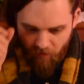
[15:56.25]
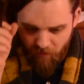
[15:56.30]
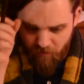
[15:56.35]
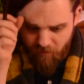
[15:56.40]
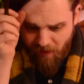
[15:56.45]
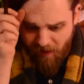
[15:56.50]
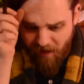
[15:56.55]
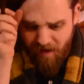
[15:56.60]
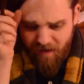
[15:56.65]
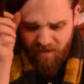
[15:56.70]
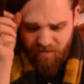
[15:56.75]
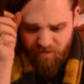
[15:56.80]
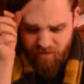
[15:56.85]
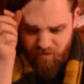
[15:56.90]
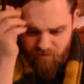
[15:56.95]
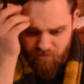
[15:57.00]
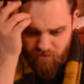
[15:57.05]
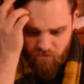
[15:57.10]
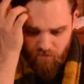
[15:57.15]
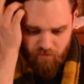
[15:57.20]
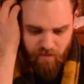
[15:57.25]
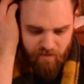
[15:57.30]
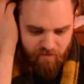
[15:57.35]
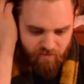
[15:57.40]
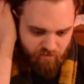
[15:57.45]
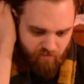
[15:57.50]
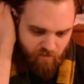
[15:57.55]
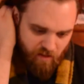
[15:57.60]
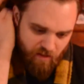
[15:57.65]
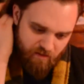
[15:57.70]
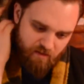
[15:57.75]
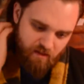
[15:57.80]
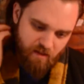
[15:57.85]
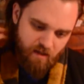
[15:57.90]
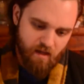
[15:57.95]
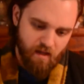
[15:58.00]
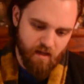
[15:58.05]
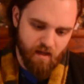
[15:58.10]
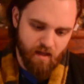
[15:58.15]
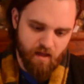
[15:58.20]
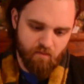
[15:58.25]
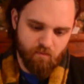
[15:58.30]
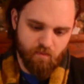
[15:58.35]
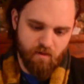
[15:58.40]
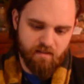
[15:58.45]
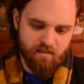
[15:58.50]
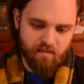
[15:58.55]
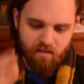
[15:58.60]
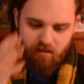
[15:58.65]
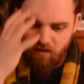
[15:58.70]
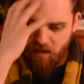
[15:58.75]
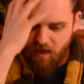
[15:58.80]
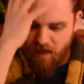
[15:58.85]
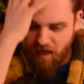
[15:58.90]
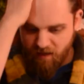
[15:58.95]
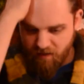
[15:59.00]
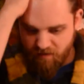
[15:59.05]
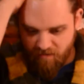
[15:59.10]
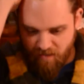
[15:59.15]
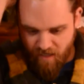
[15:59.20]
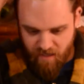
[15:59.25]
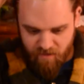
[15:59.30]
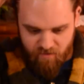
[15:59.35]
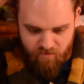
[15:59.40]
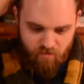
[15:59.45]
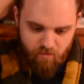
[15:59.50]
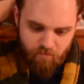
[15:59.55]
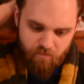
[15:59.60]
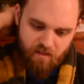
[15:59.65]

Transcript: They ate in the zoo restaurant, and when Dudley had a tantrum